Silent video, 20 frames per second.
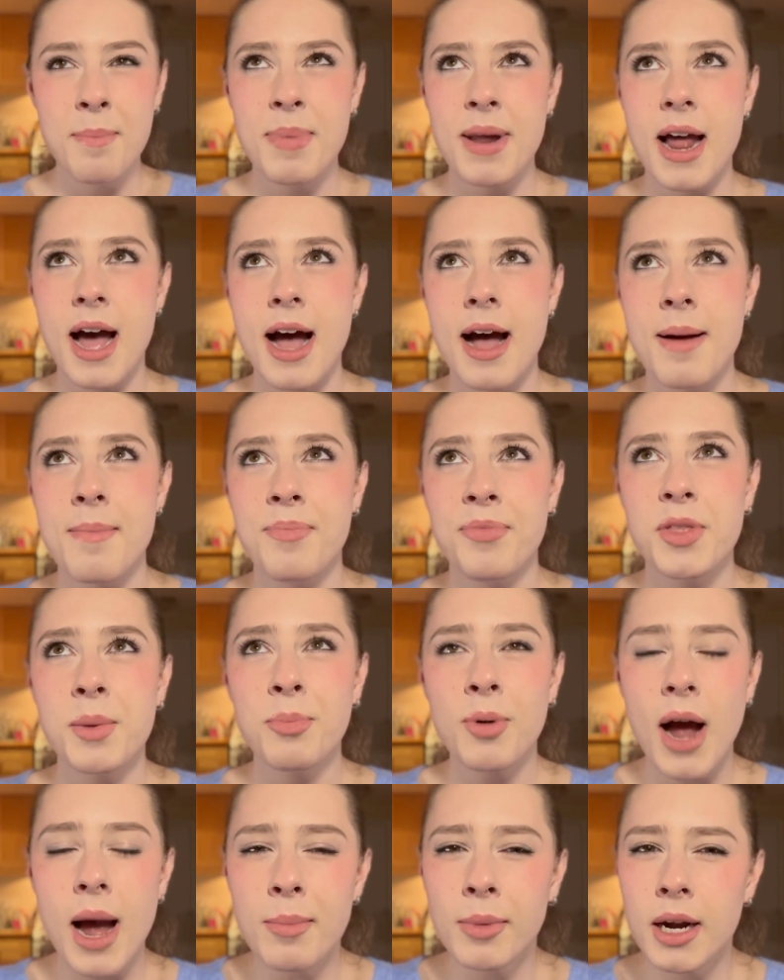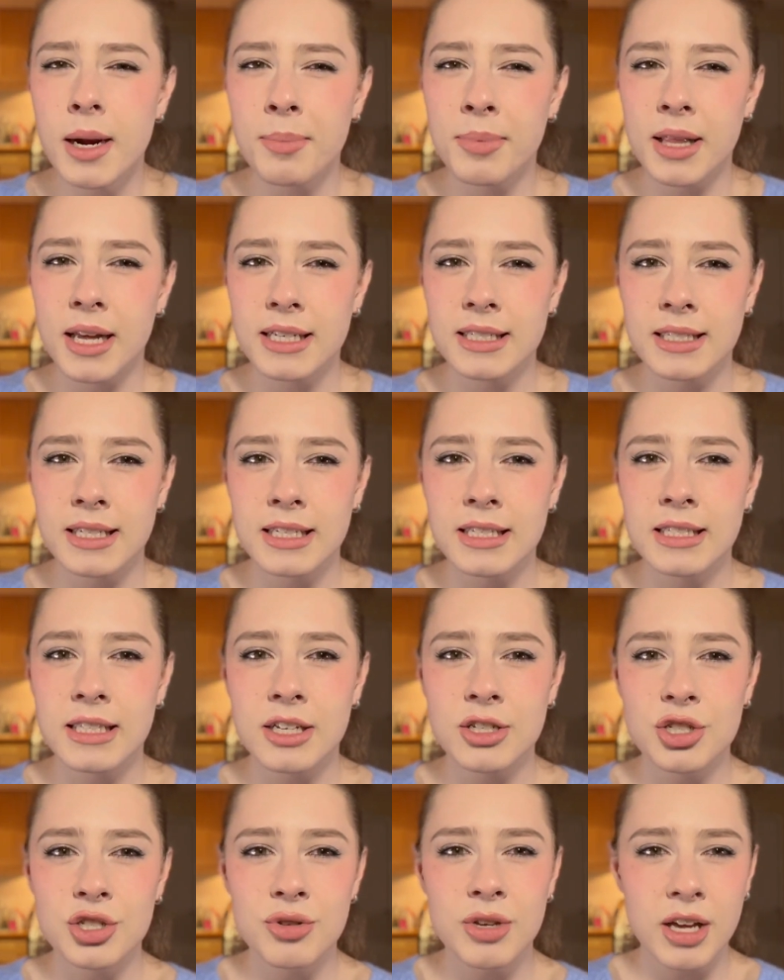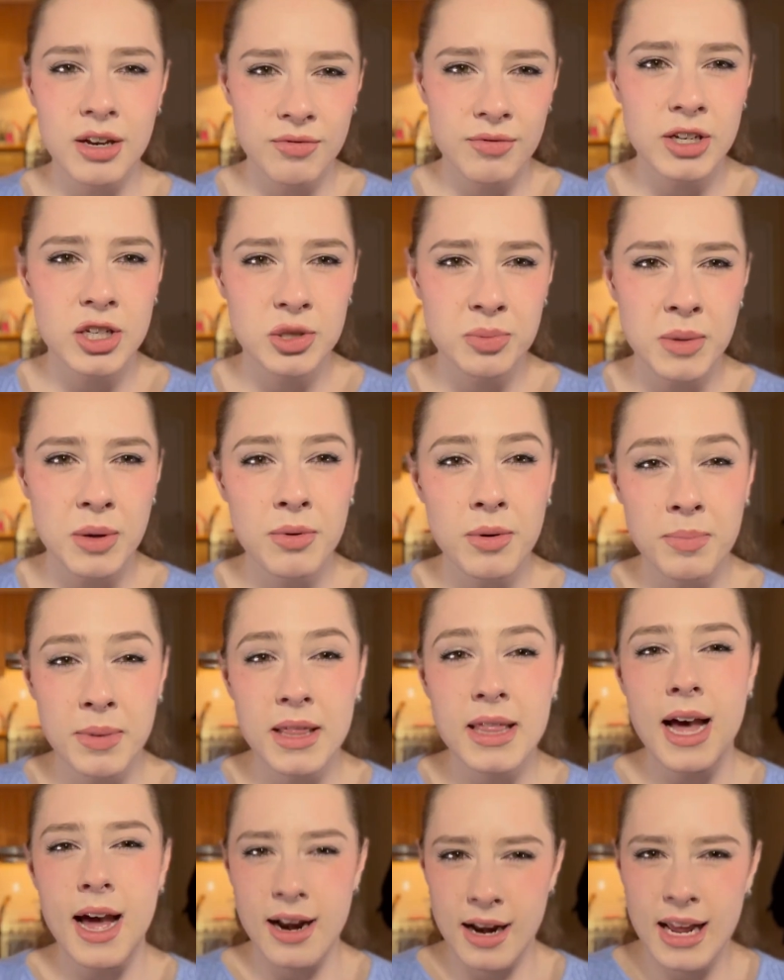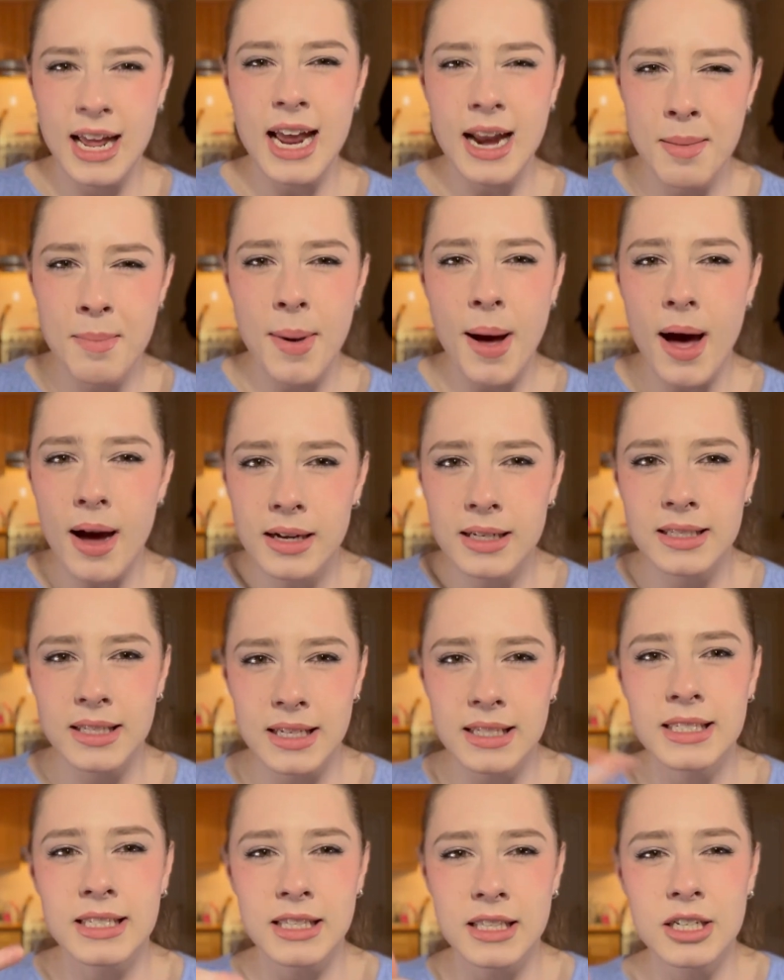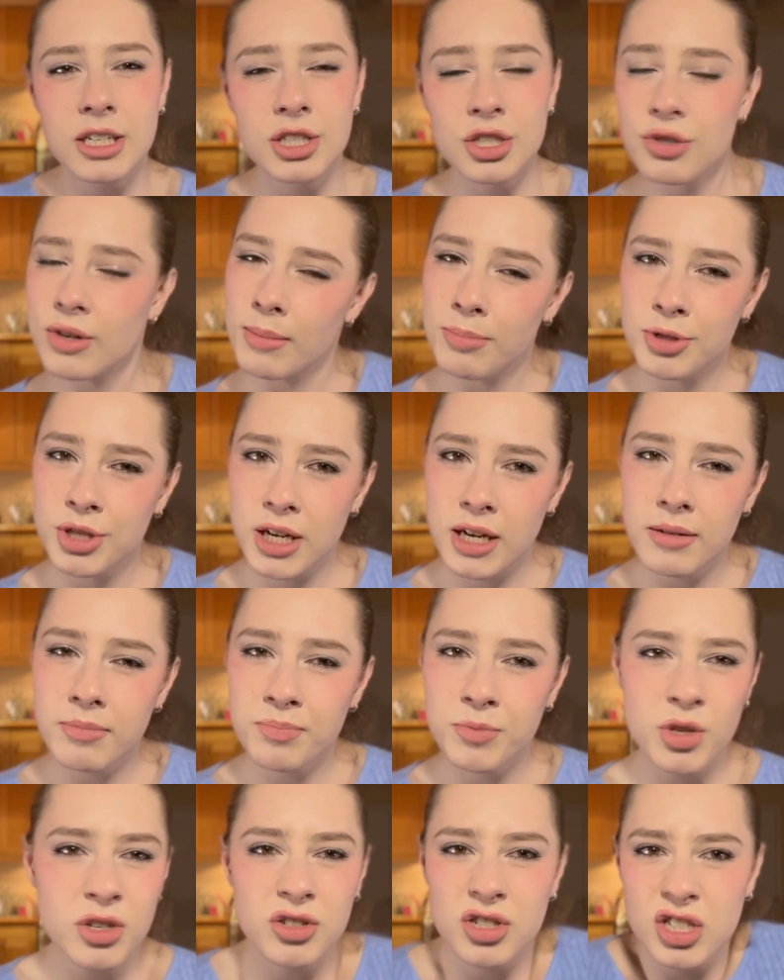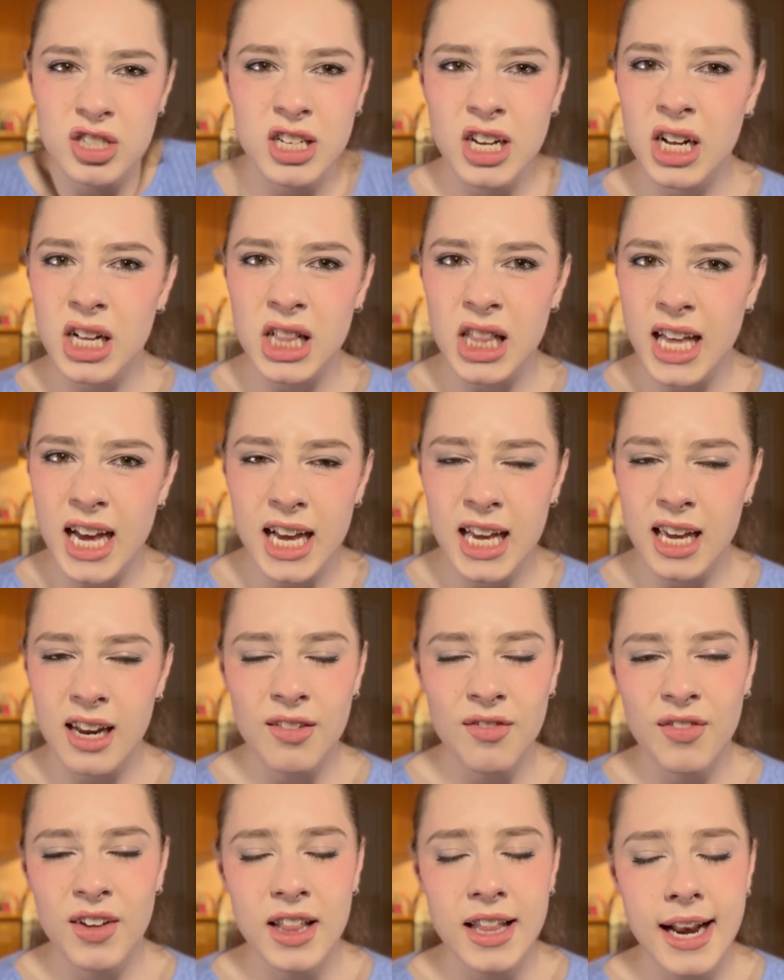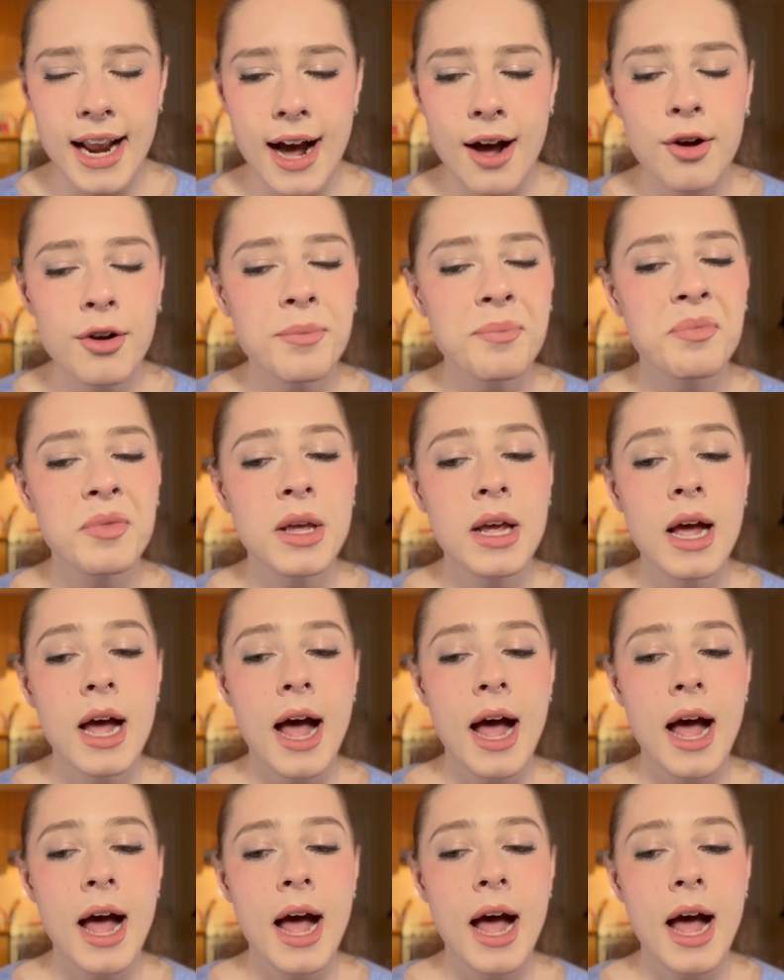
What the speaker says: But the primary places that you can reach me would be that inbox that's in the description. You can just click and fill it out.